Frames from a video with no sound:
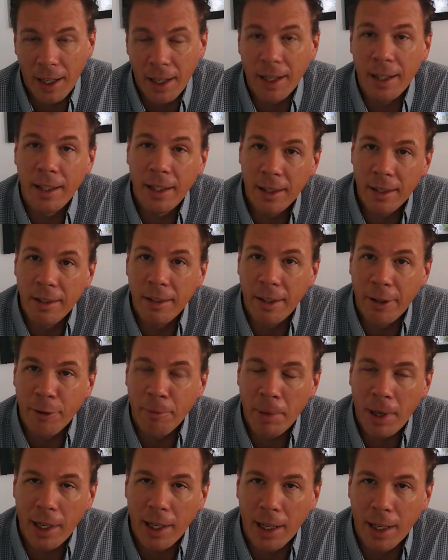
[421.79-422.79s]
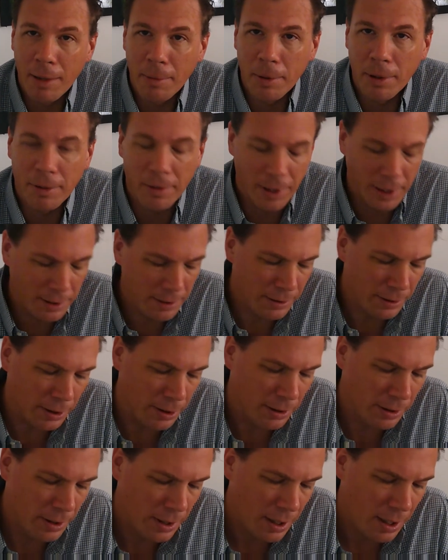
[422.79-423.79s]
I needed another pineapple, right? So
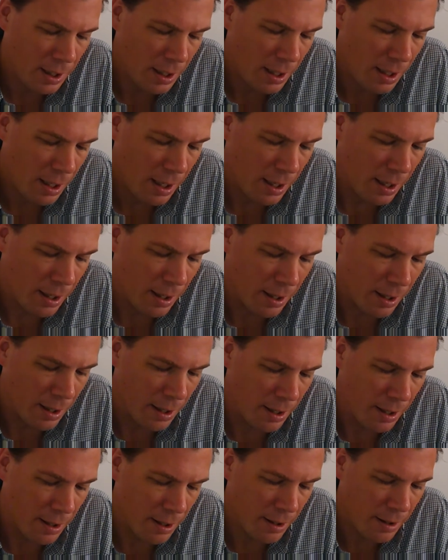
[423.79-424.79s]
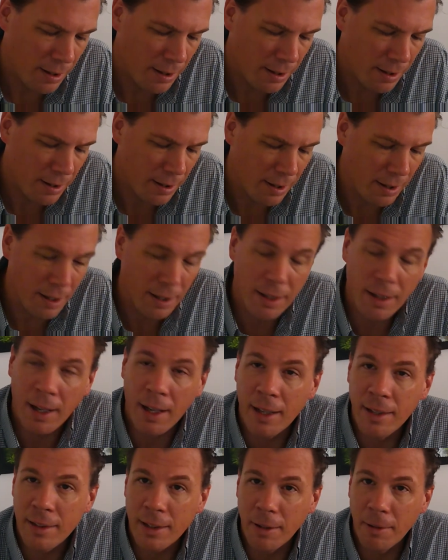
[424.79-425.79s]
I
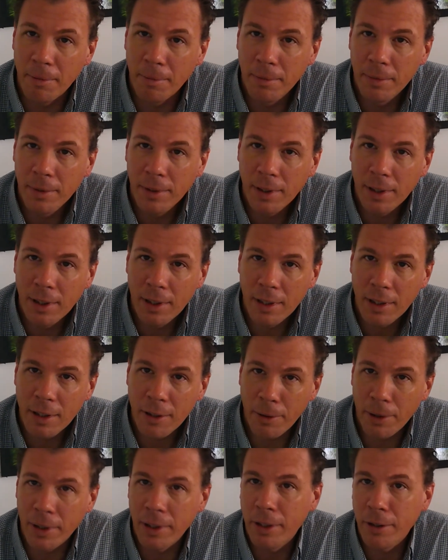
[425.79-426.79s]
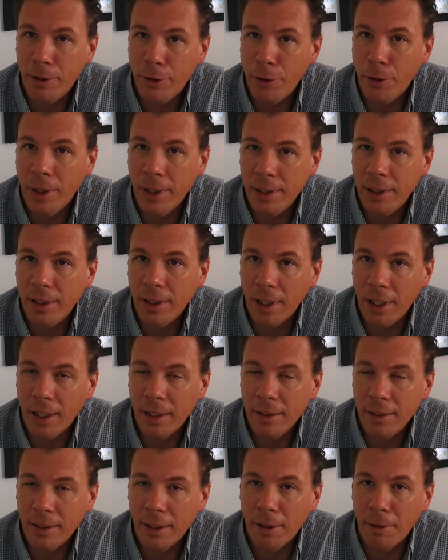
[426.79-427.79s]
ask him, ¿Cuándo cuesta
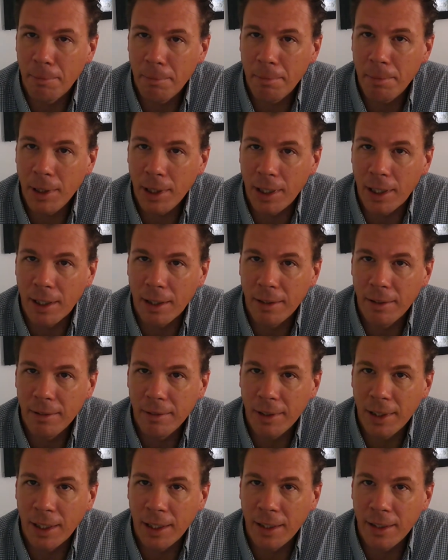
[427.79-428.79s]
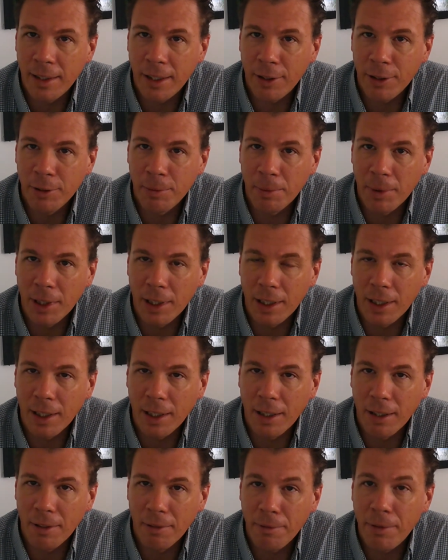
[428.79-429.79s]
la pina? And he tells me
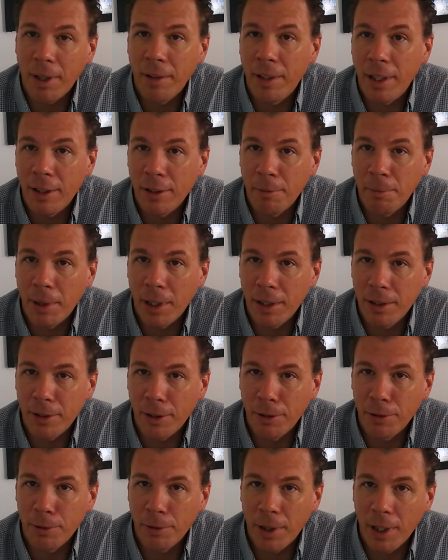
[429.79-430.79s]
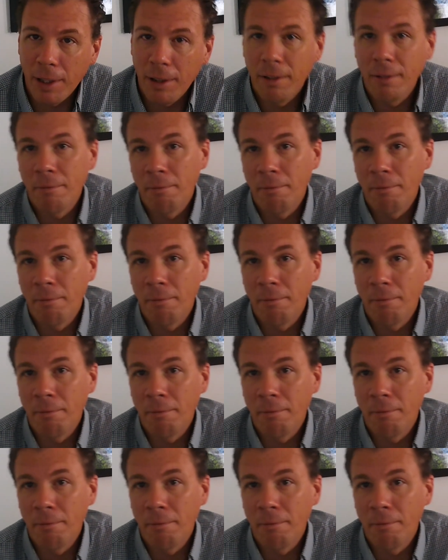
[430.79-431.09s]
5,000 pesos, right?